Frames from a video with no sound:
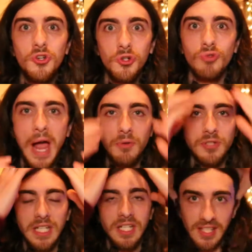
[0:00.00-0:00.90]
good
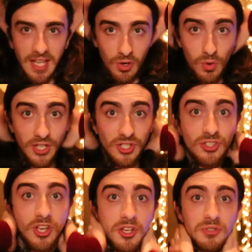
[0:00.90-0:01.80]
rounded set of
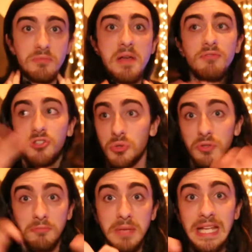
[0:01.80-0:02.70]
questions asked from every sort
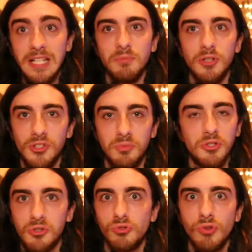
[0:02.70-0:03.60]
of medium, which
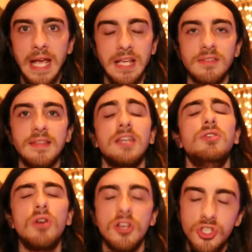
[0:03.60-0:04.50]
was great, and
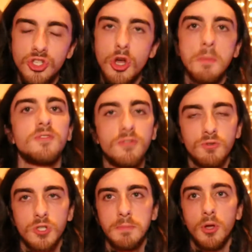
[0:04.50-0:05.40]
thank you guys so much for the
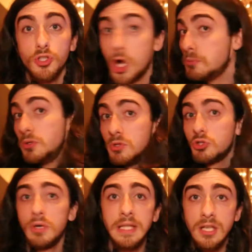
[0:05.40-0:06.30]
response. Hope you
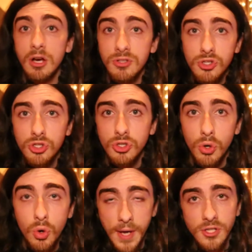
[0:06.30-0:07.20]
enjoyed the answers to
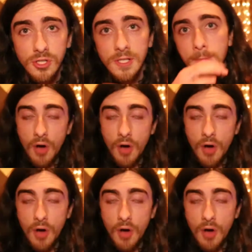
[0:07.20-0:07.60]
your questions.